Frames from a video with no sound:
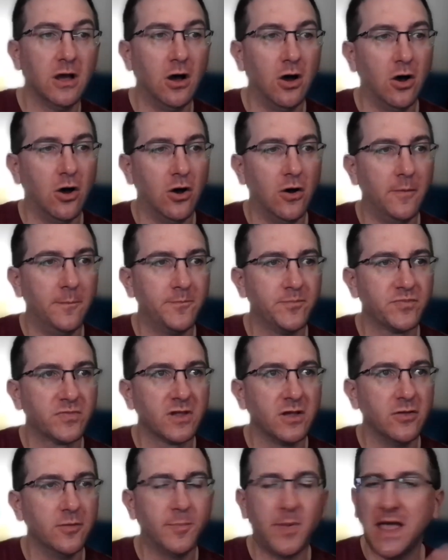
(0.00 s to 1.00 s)
Um,
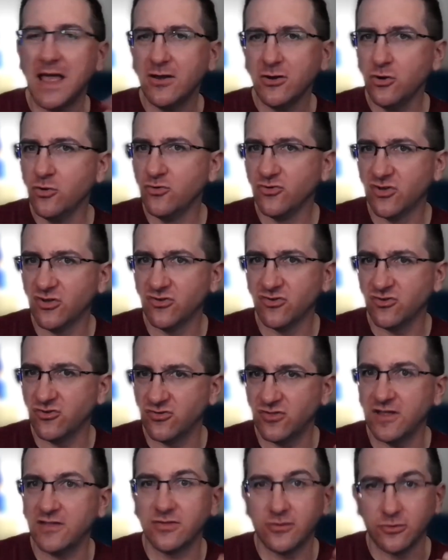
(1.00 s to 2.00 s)
the bad news is,
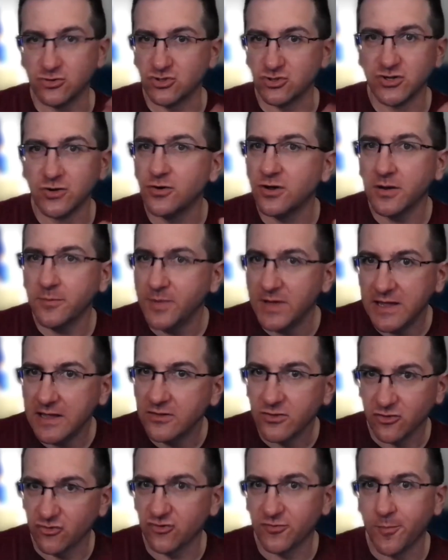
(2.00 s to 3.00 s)
is that they're still going to be
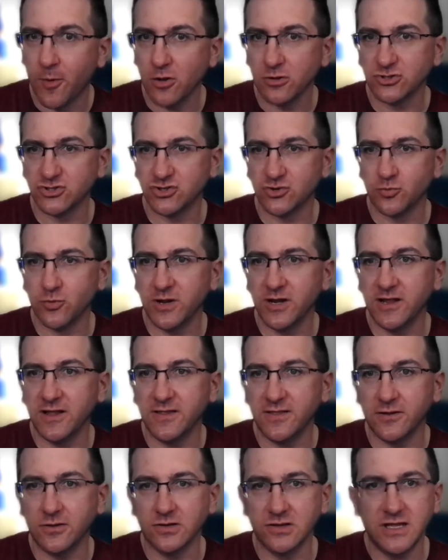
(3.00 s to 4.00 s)
in the smallest arena
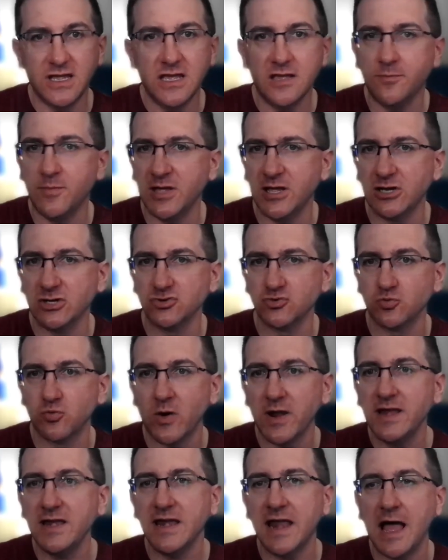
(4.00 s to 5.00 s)
in the league because
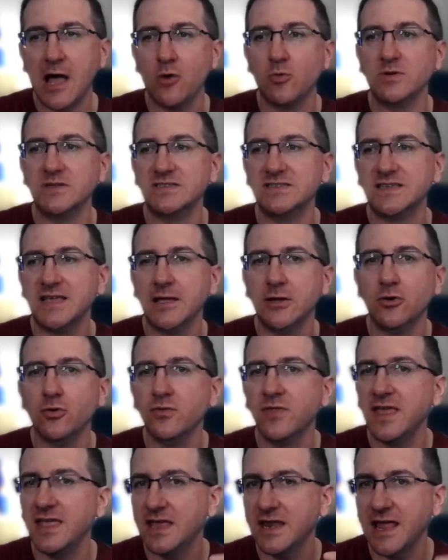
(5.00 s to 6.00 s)
right now, until
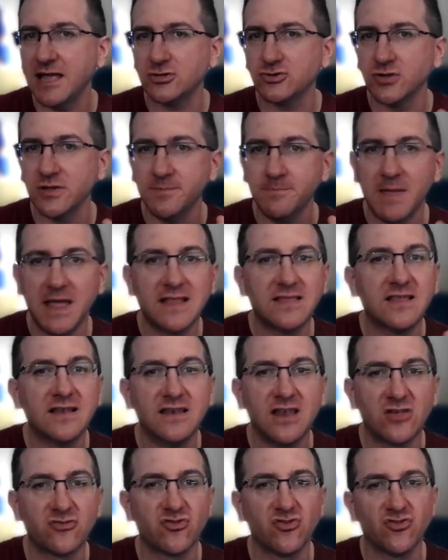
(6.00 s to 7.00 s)
they can actually make the
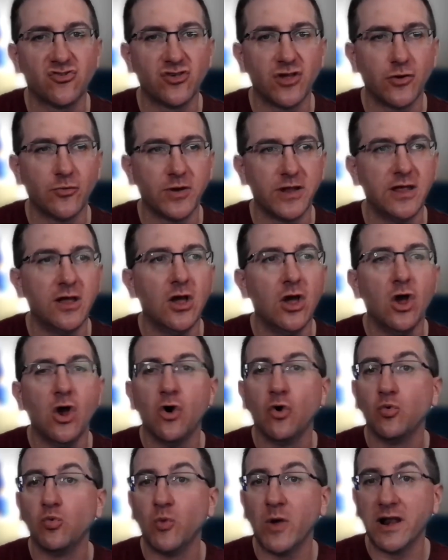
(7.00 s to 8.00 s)
necessary
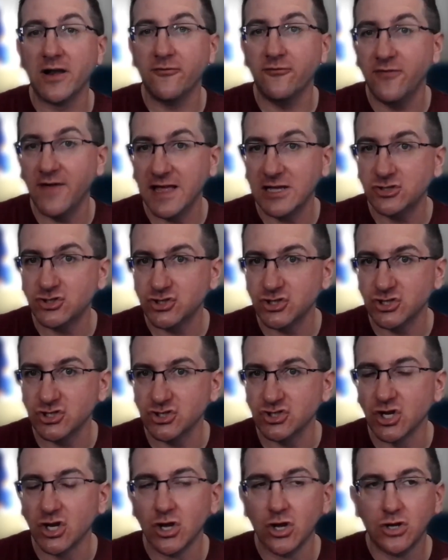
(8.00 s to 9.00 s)

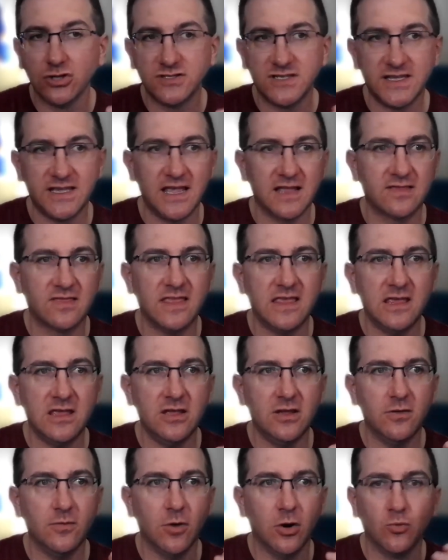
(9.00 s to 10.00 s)
renovations to get
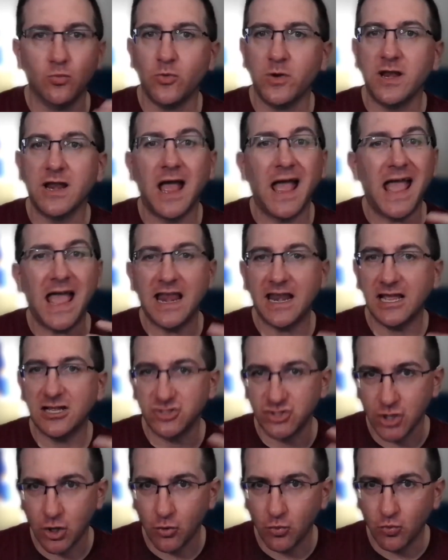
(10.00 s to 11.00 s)
the arena
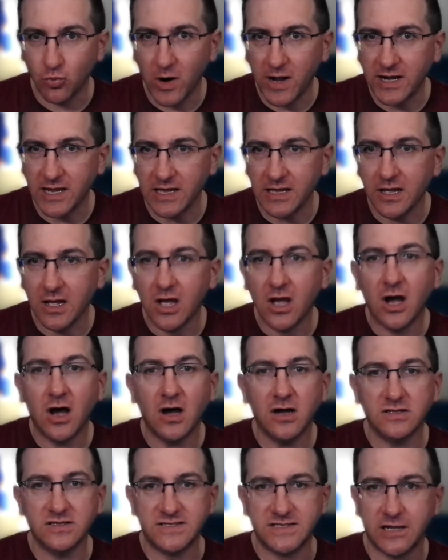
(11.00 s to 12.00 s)
NHL ready
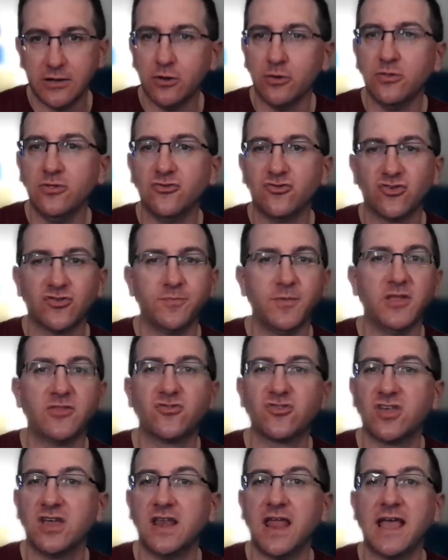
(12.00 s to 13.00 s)
until the
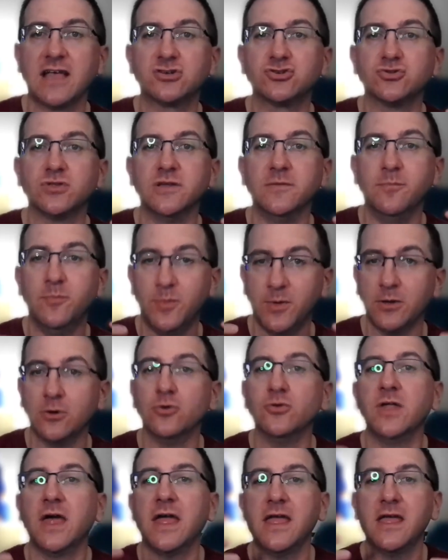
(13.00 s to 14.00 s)
Smiths can actually
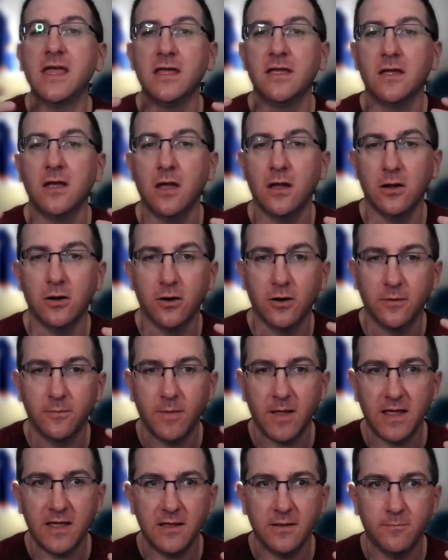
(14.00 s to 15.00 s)
build a uh,
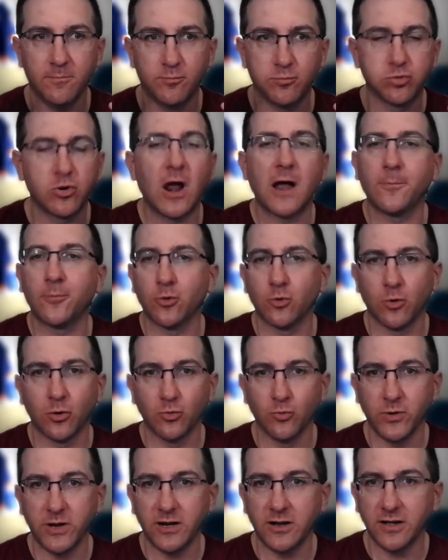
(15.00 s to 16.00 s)
a proper
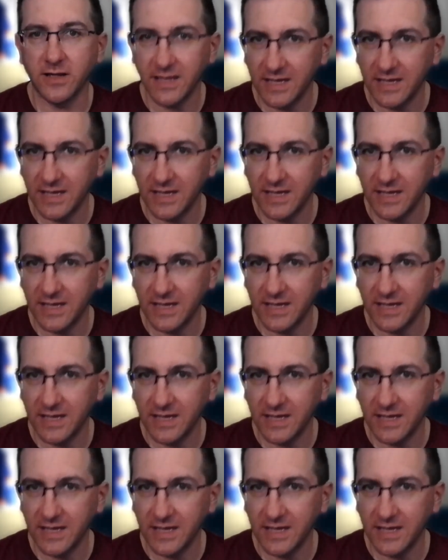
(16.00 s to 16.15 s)
arena